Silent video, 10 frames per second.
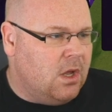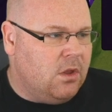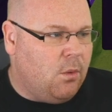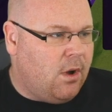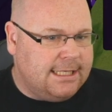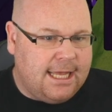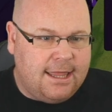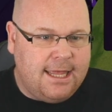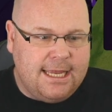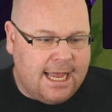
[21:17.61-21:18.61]
Otherwise, I
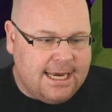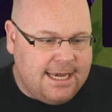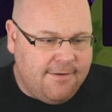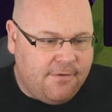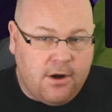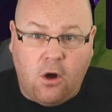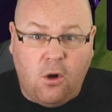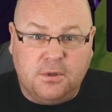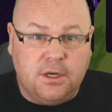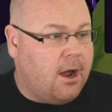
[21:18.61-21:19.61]
think a different
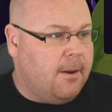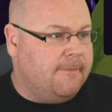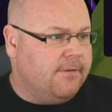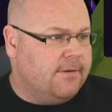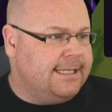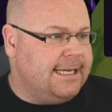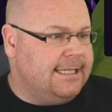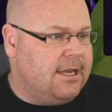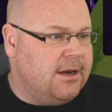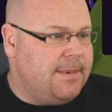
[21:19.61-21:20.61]
option up front
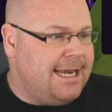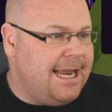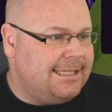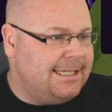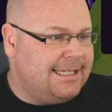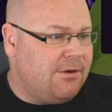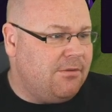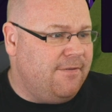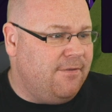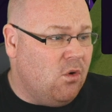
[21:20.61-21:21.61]
is going to be
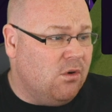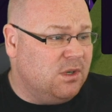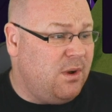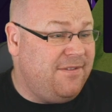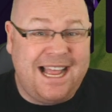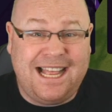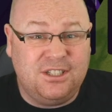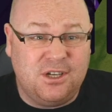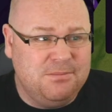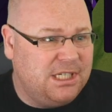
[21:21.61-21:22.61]
necessary for us. We've had
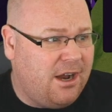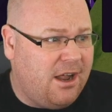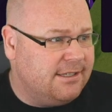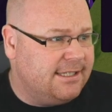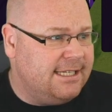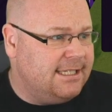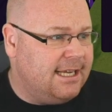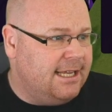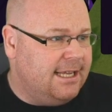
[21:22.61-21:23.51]
some chances